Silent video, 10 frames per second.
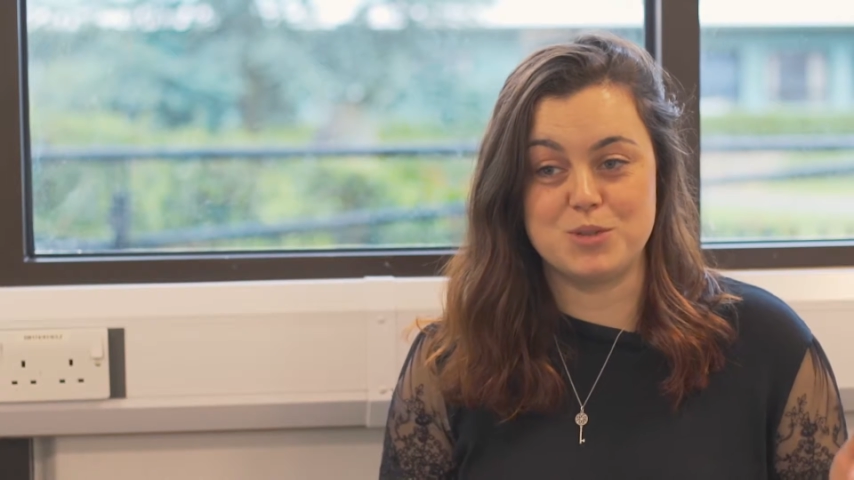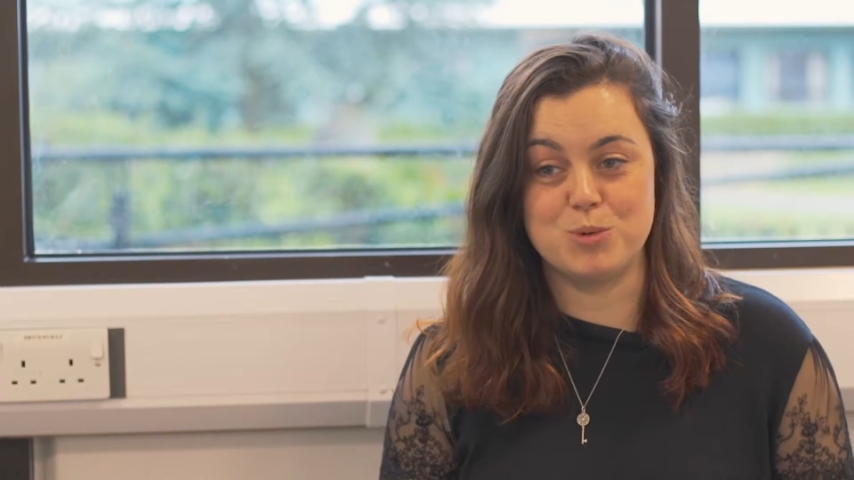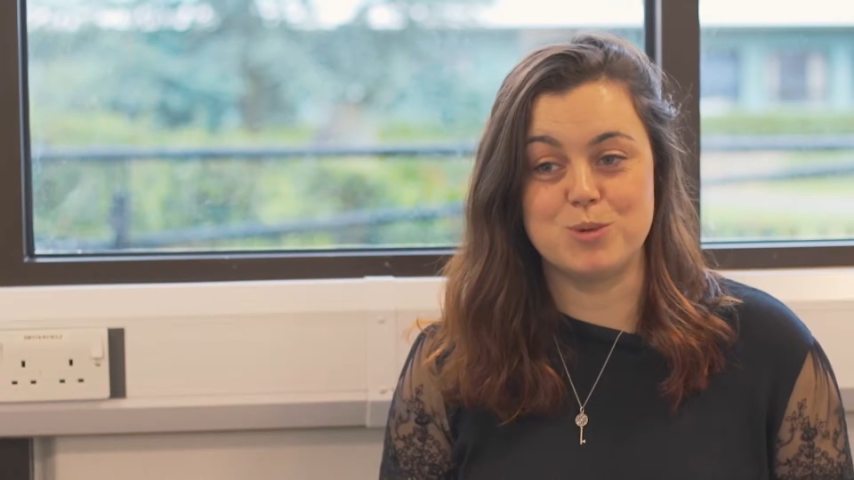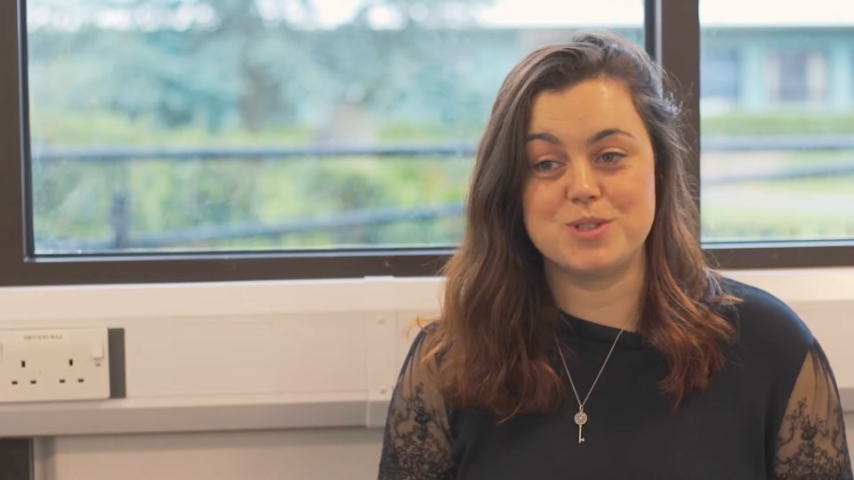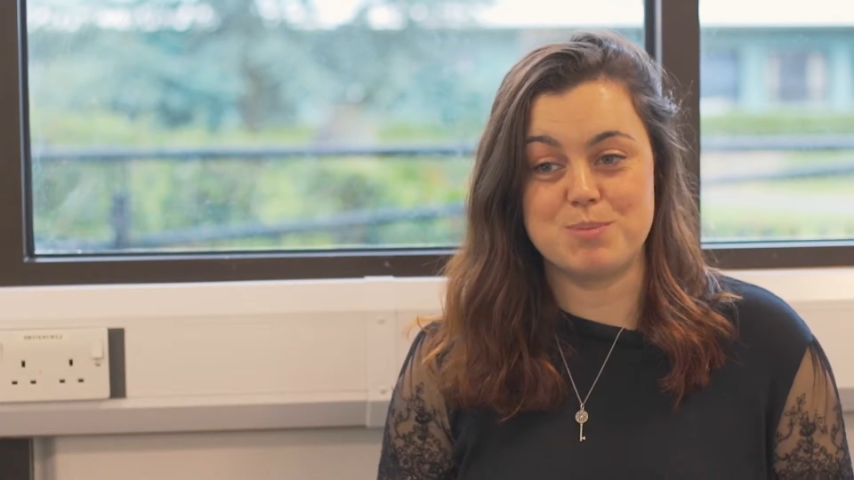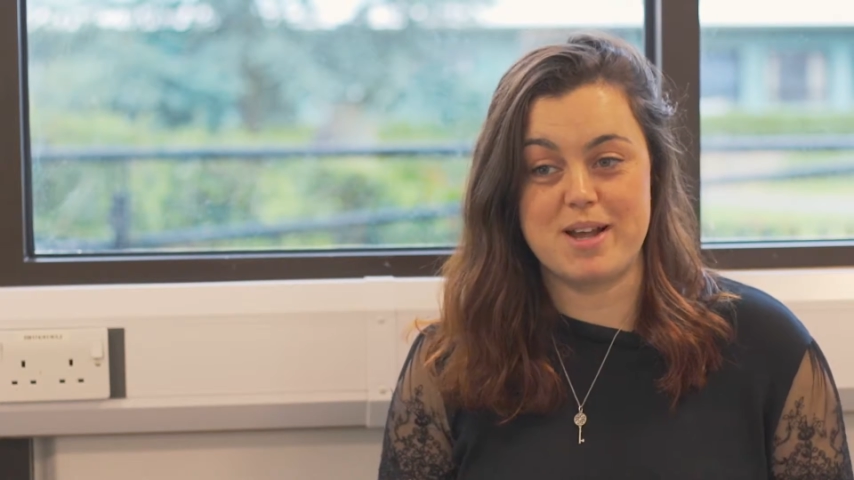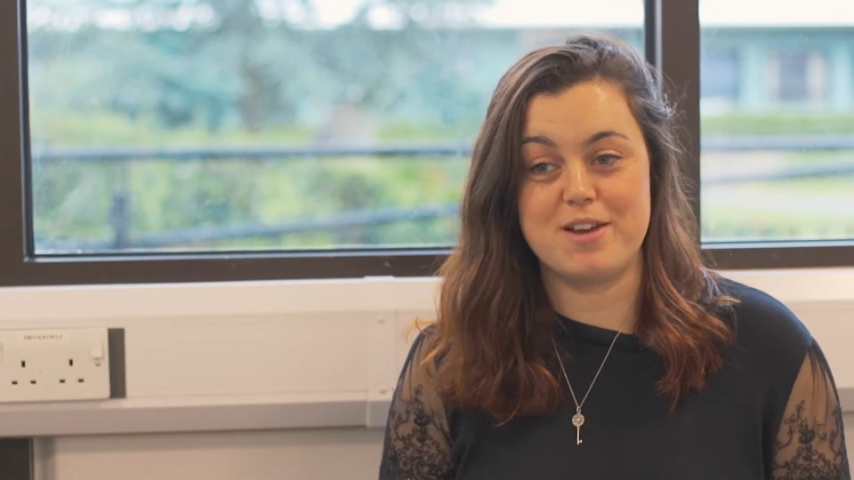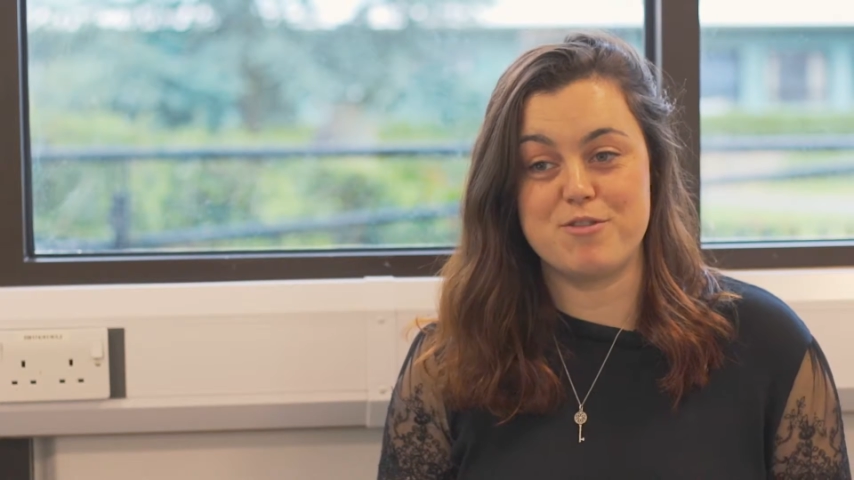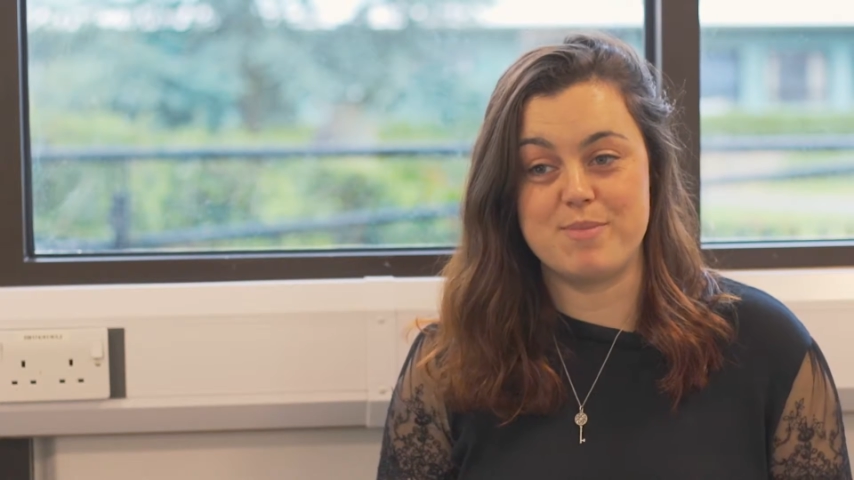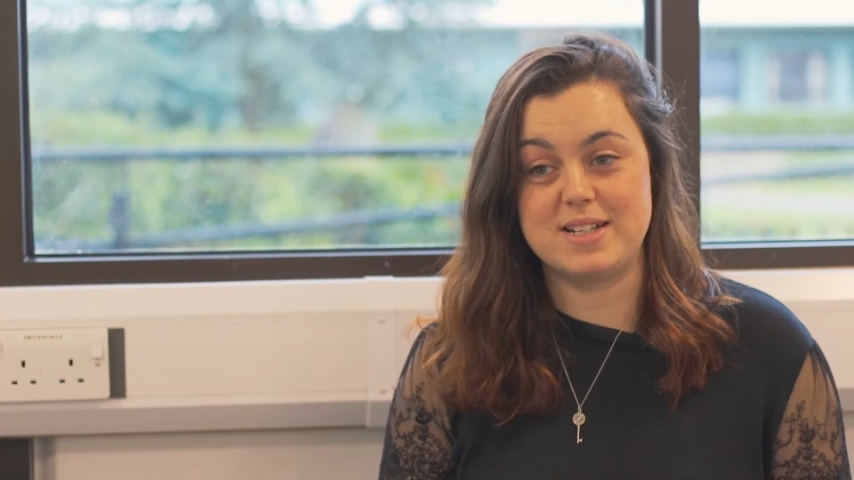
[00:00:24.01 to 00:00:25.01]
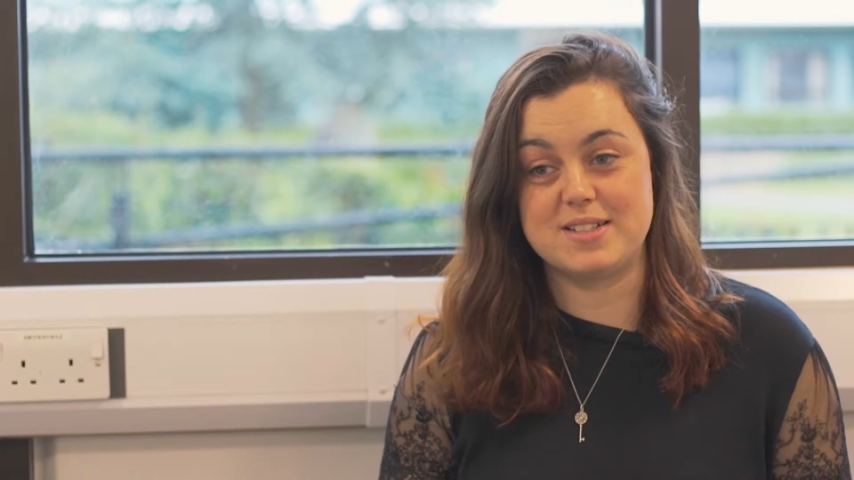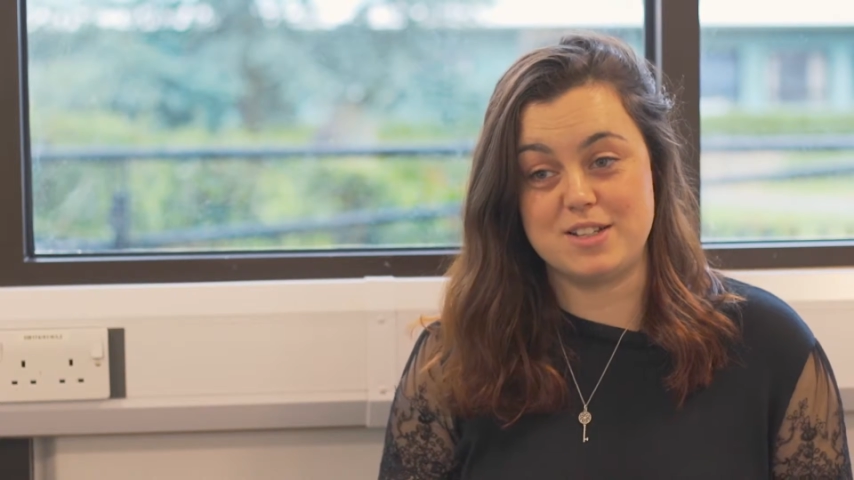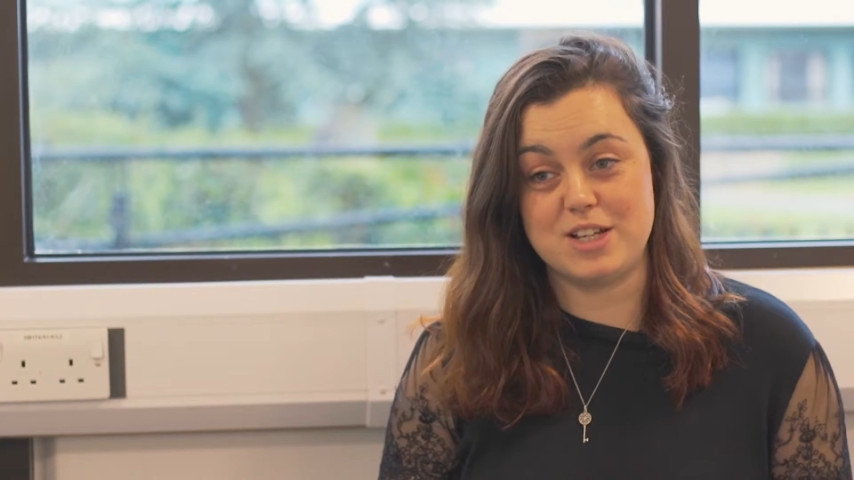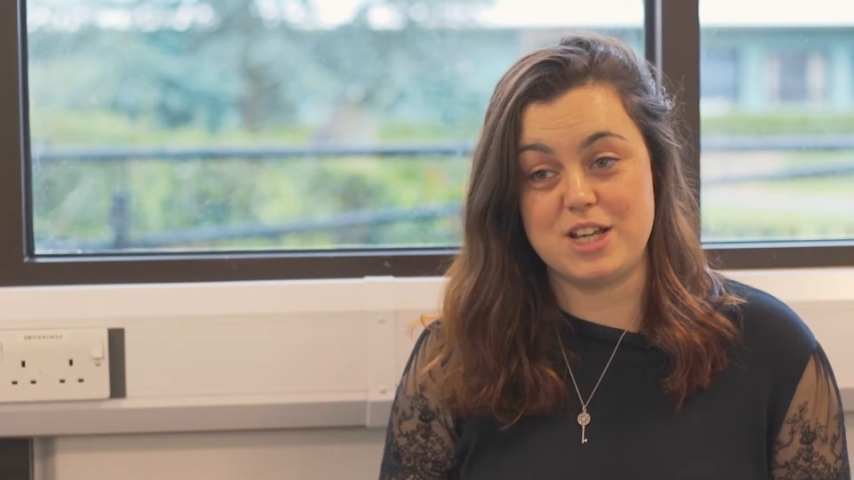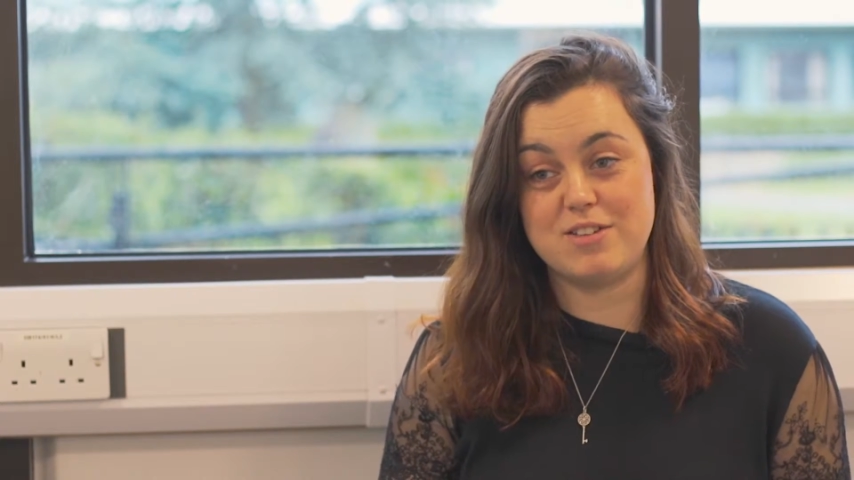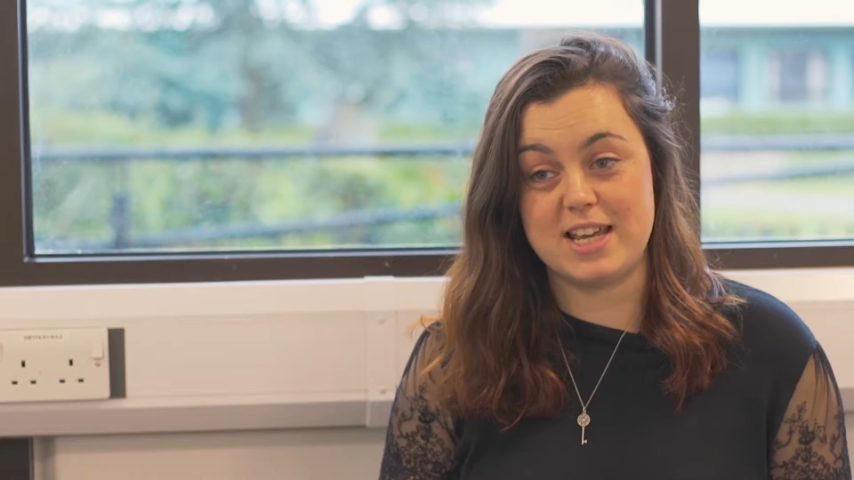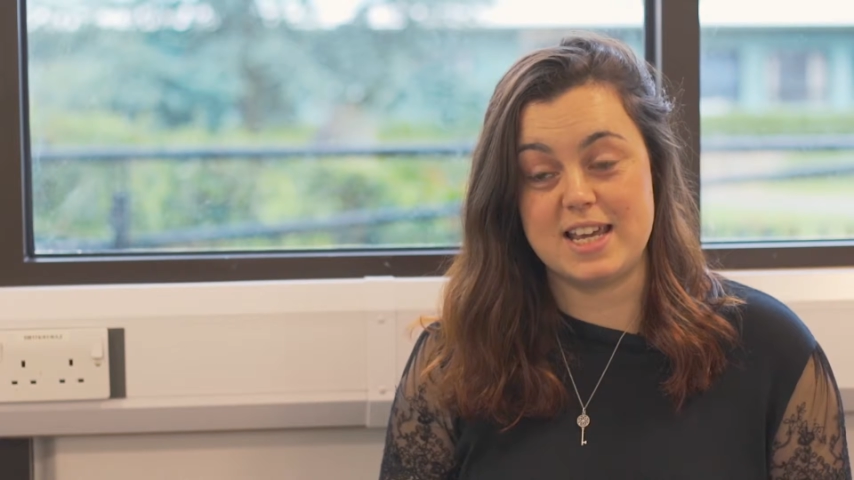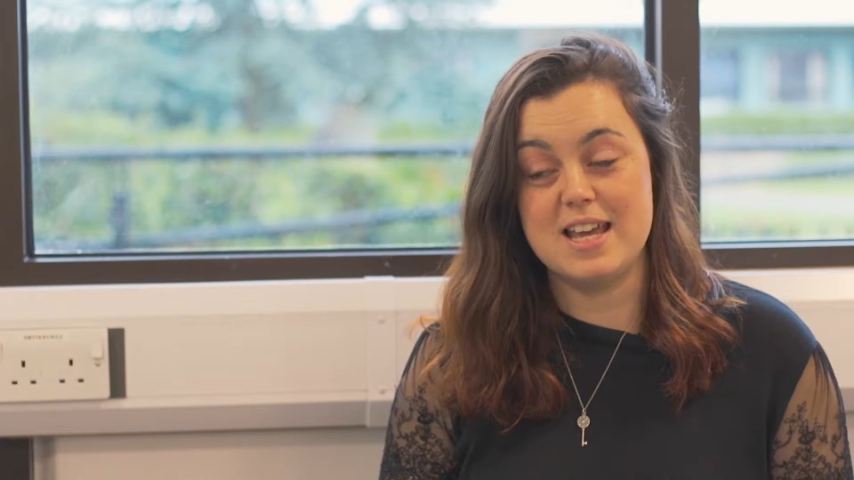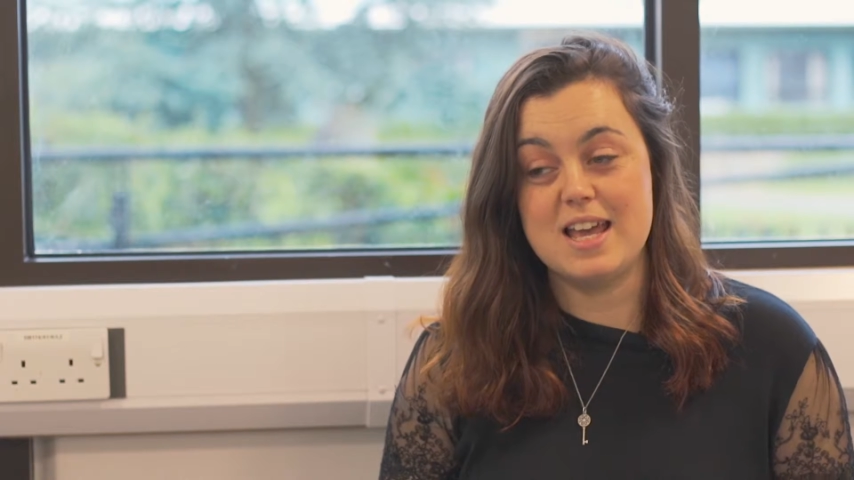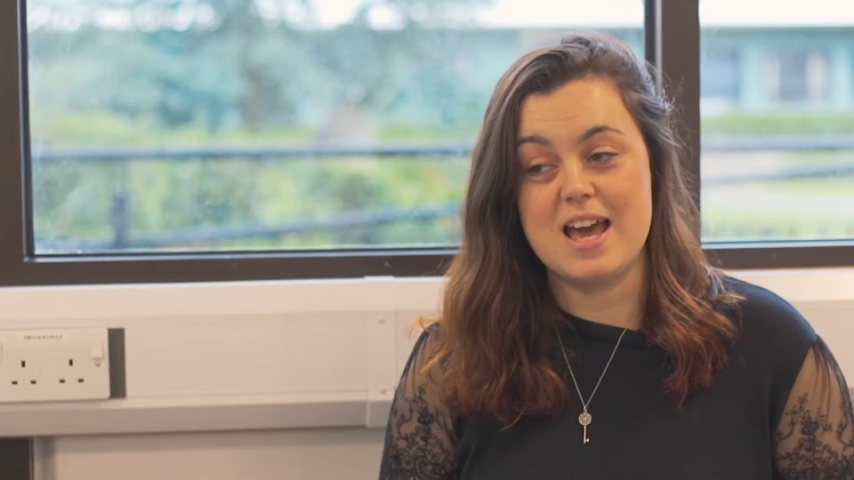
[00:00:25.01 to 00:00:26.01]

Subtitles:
towards applying for medicine at uni.